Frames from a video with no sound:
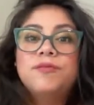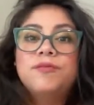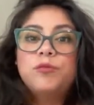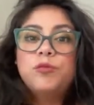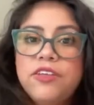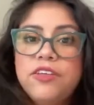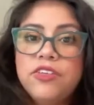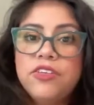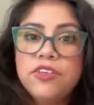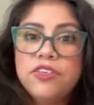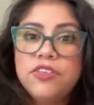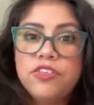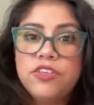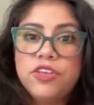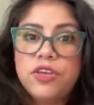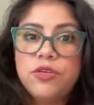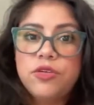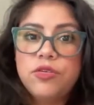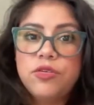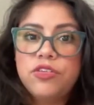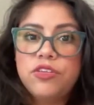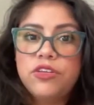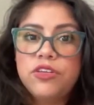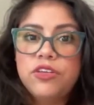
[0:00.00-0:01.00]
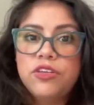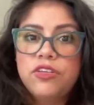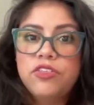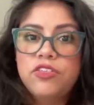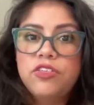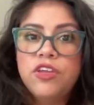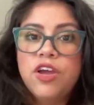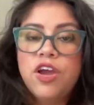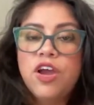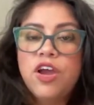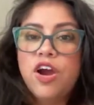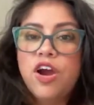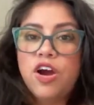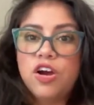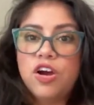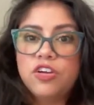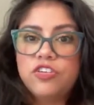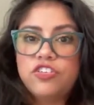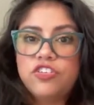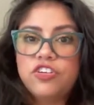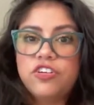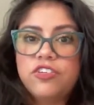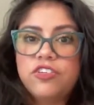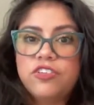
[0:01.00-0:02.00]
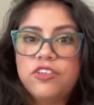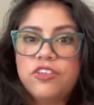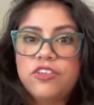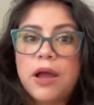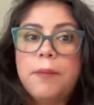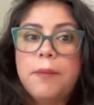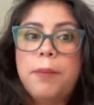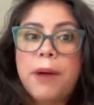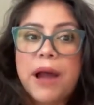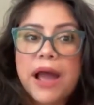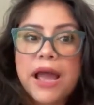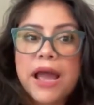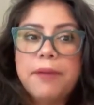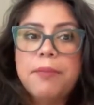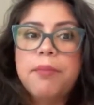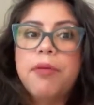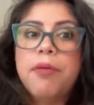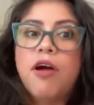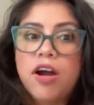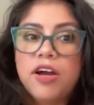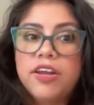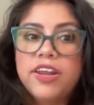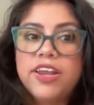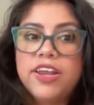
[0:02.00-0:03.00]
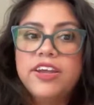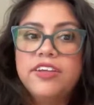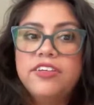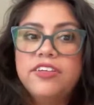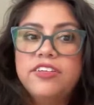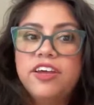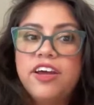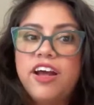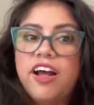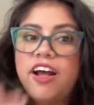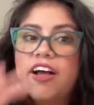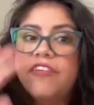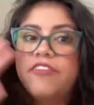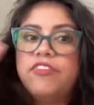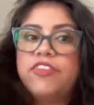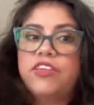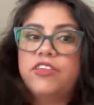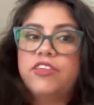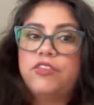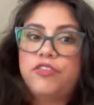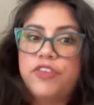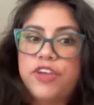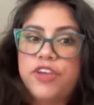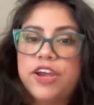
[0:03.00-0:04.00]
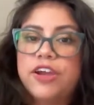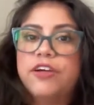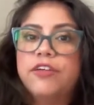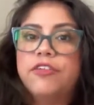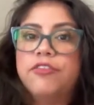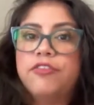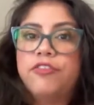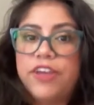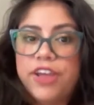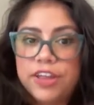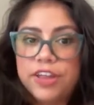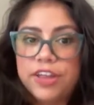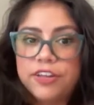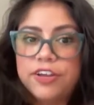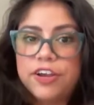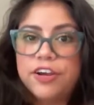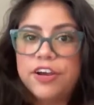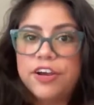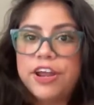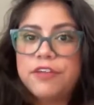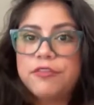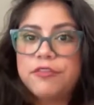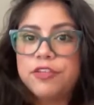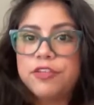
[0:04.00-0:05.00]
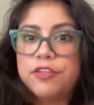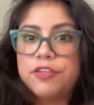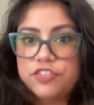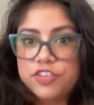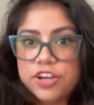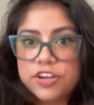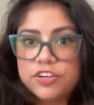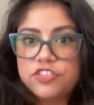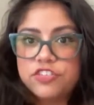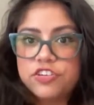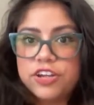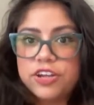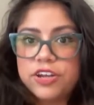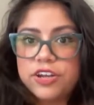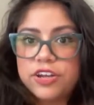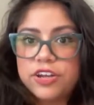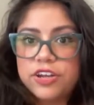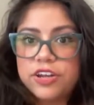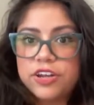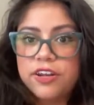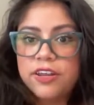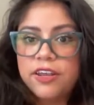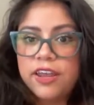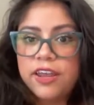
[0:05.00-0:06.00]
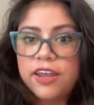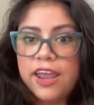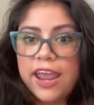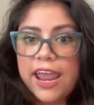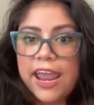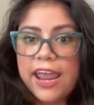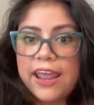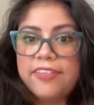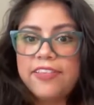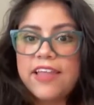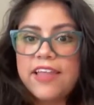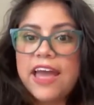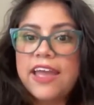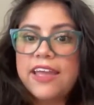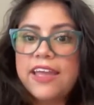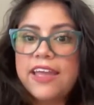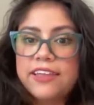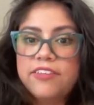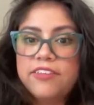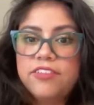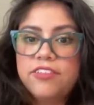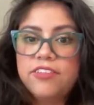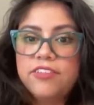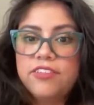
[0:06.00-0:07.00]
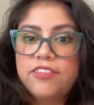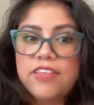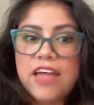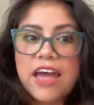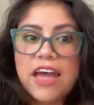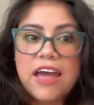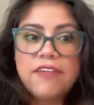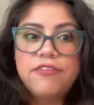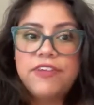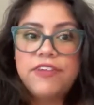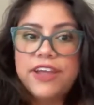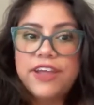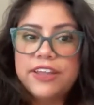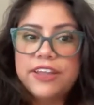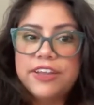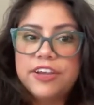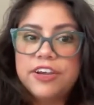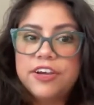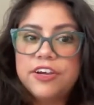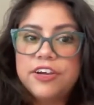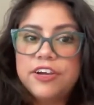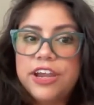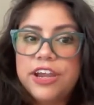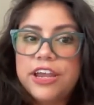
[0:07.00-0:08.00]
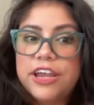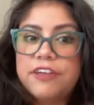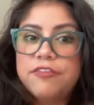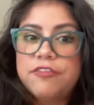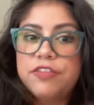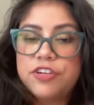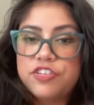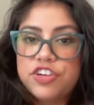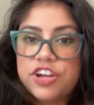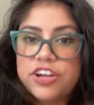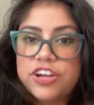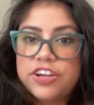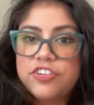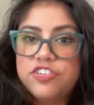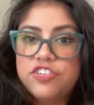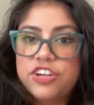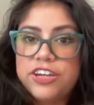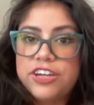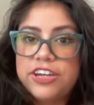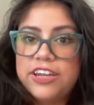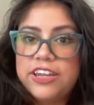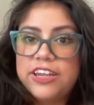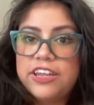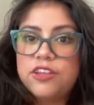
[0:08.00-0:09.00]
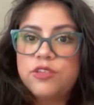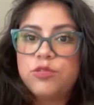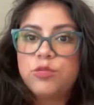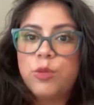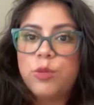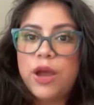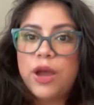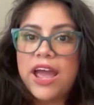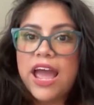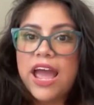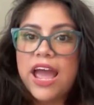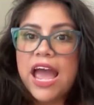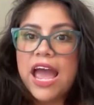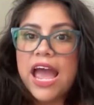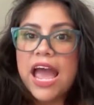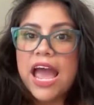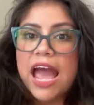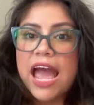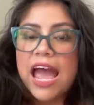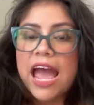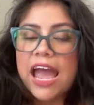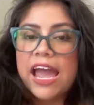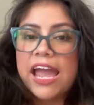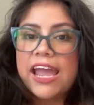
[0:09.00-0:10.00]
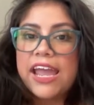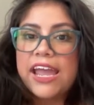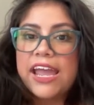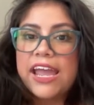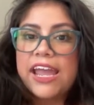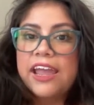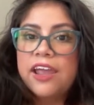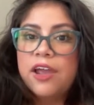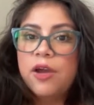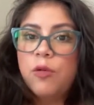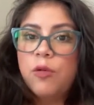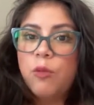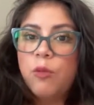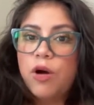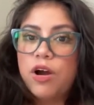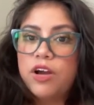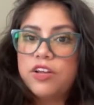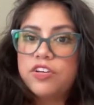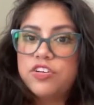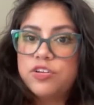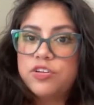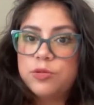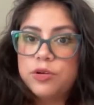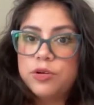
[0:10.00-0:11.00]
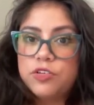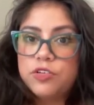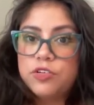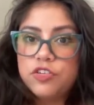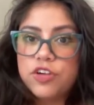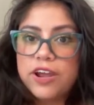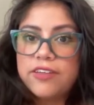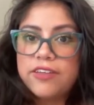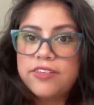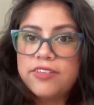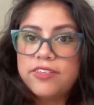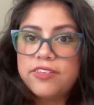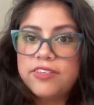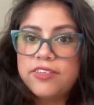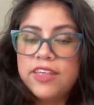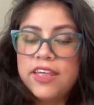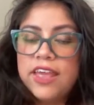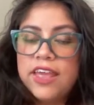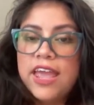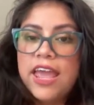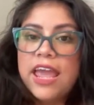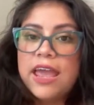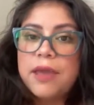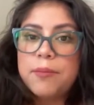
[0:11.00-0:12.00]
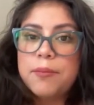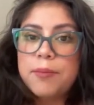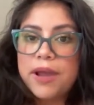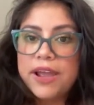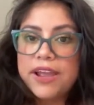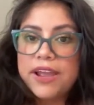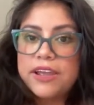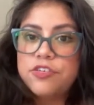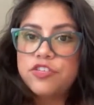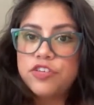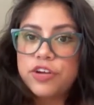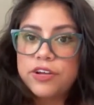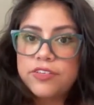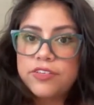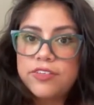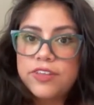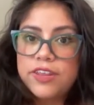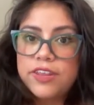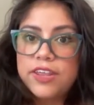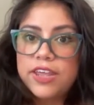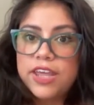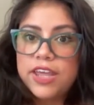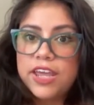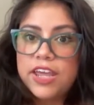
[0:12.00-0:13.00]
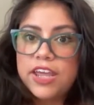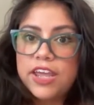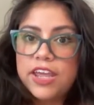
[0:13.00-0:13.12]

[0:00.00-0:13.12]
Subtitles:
these excuses are just a byproduct of this fear of failure and rejection. And that failure and rejection is what I want to address. And by addressing